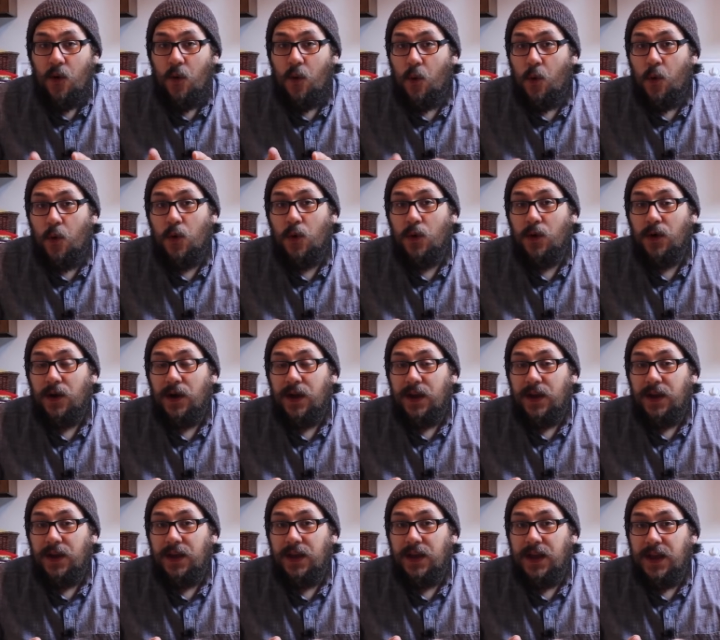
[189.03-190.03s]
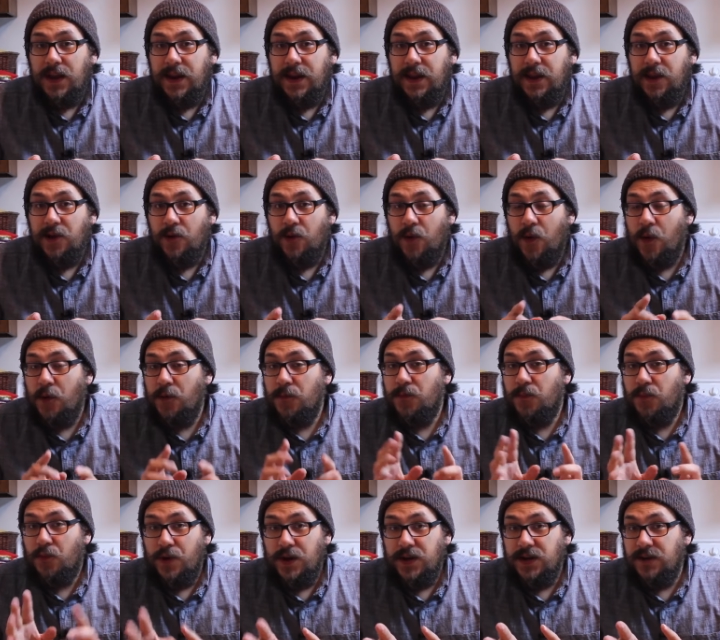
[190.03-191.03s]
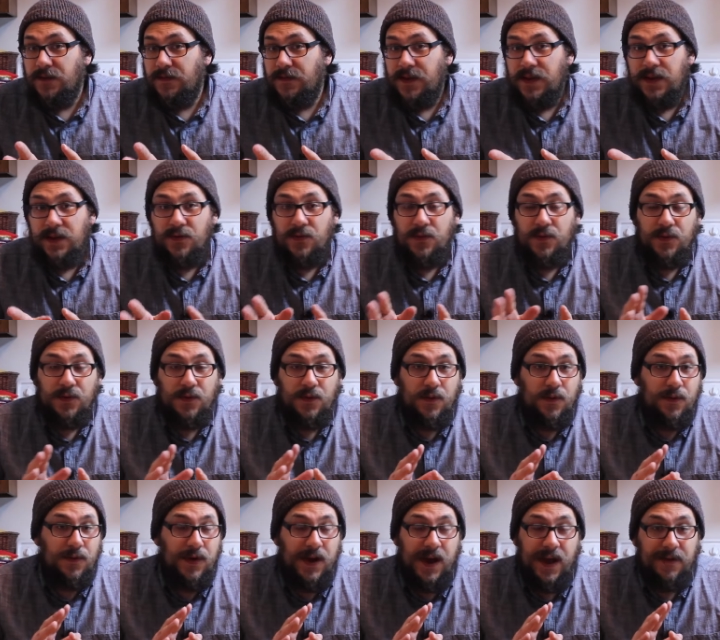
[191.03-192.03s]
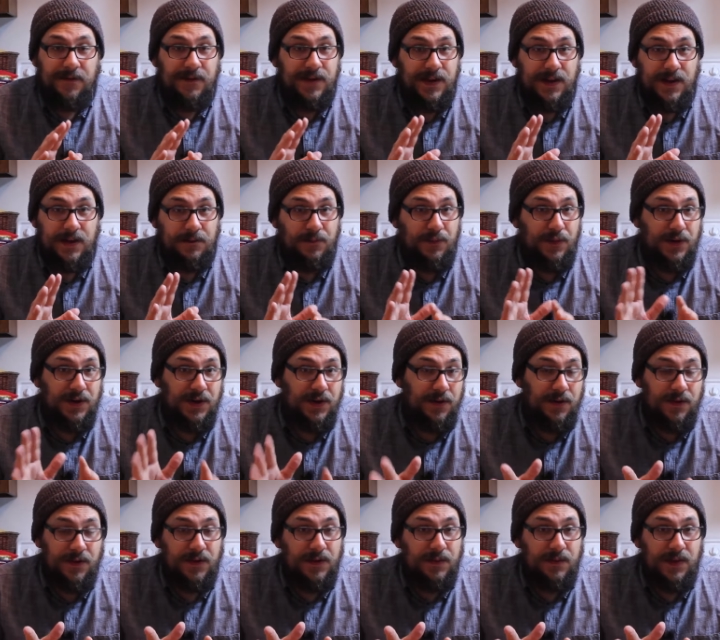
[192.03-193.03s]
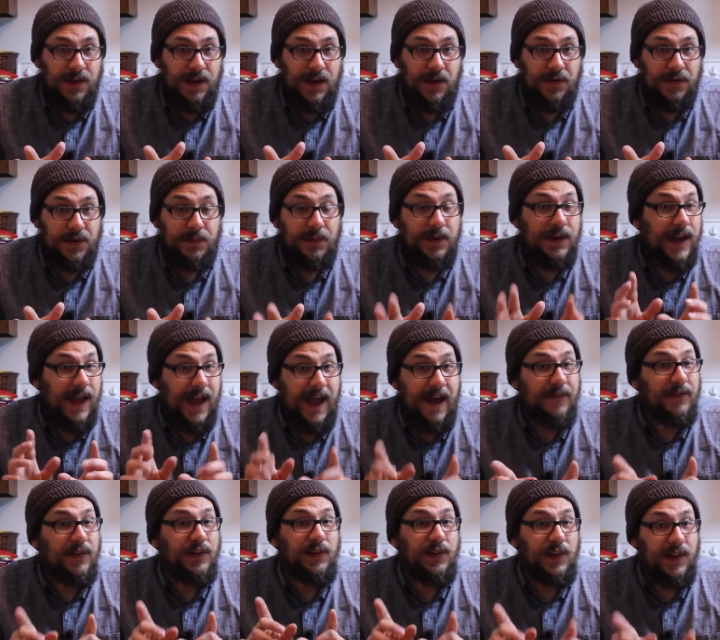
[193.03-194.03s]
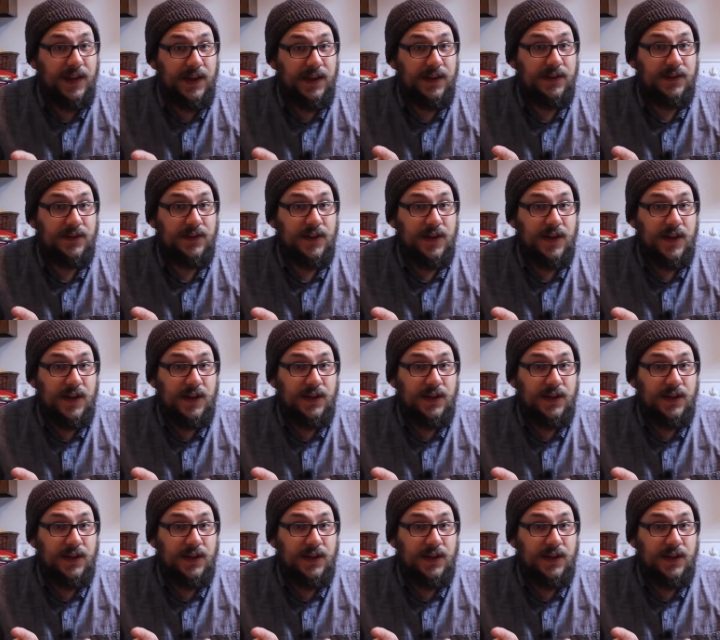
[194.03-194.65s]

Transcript: or getting your own print of it or, or having it printed on something else, I'm going to have the links